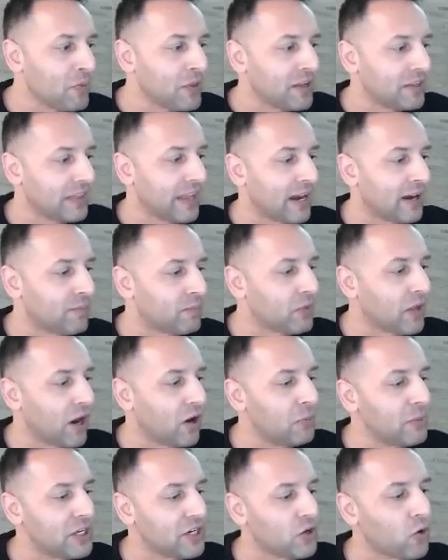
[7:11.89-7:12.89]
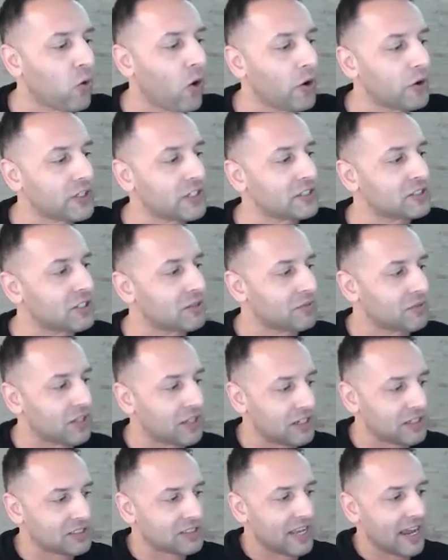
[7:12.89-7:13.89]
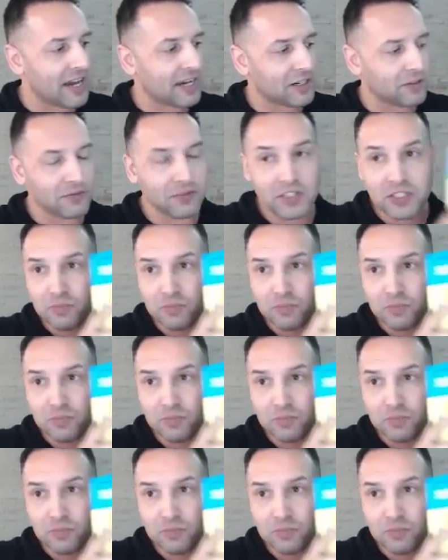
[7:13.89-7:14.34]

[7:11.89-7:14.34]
Now, I'll be quoting some things out of this